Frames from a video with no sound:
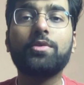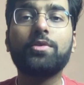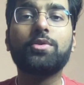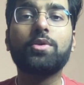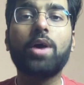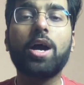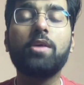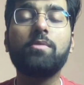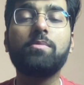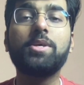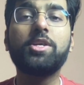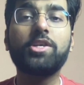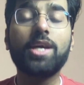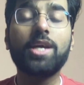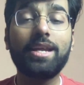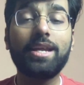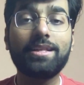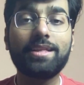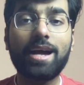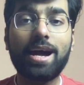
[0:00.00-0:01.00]
So I'll be
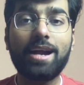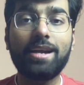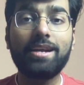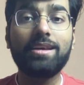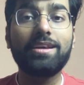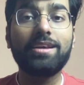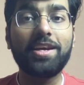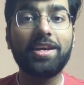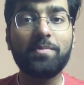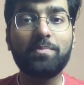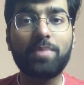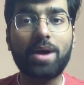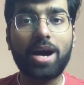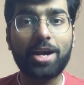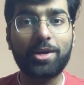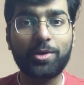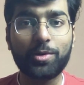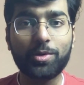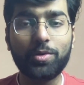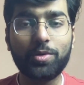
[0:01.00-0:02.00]
sharing that in
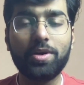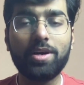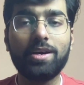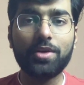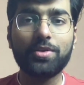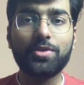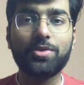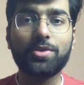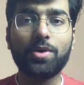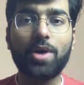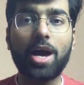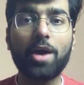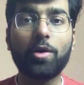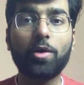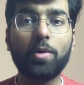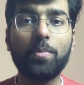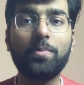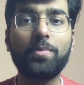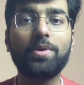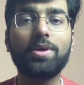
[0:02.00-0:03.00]
part 2. So I
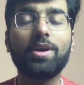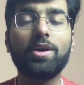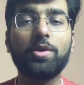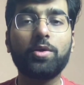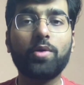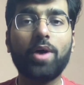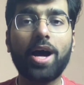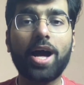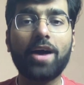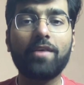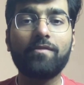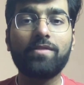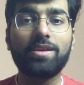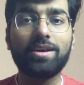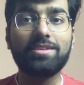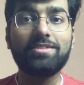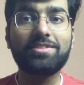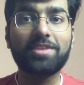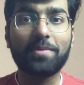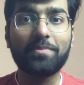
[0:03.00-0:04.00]
hope you have
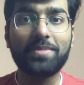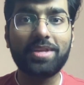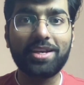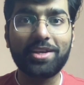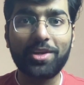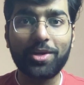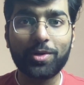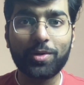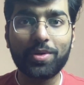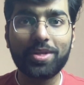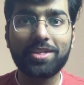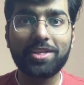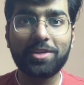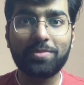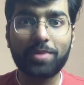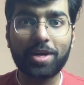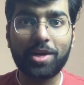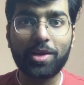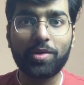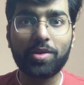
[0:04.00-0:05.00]
learned something new in
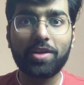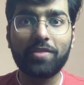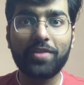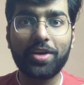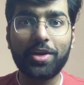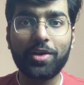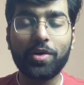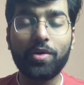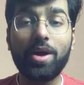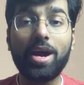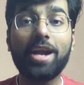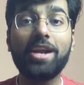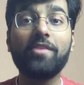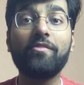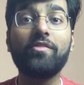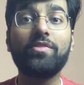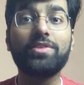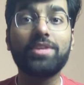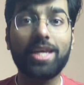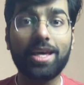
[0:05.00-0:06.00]
this particular video and
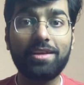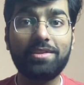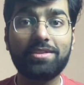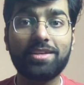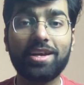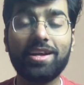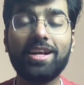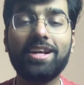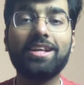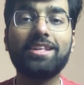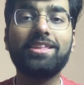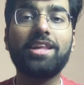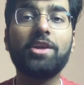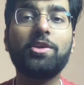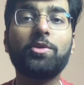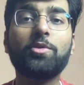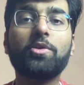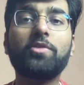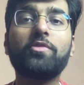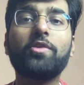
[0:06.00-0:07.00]
if yes,
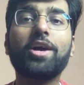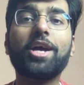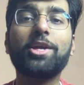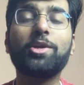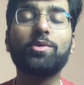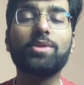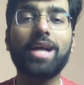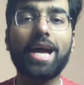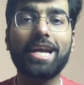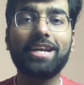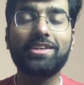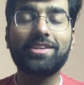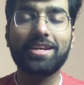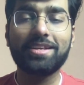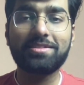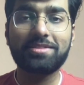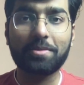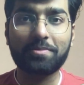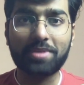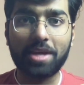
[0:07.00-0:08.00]
then don't forget to like,
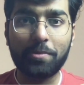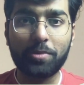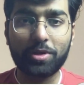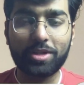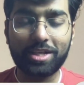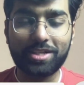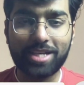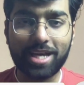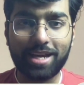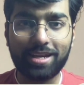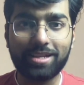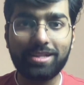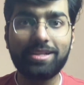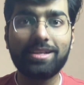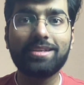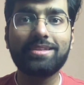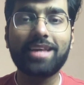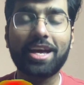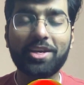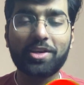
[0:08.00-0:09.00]
share and subscribe to the channel.
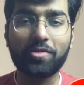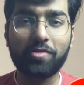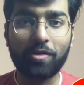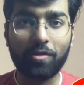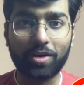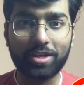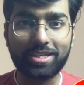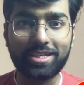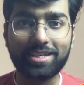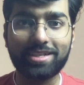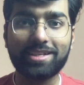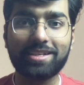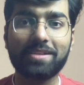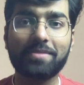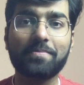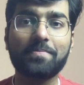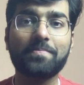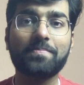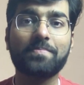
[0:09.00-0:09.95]
Thank you for watching.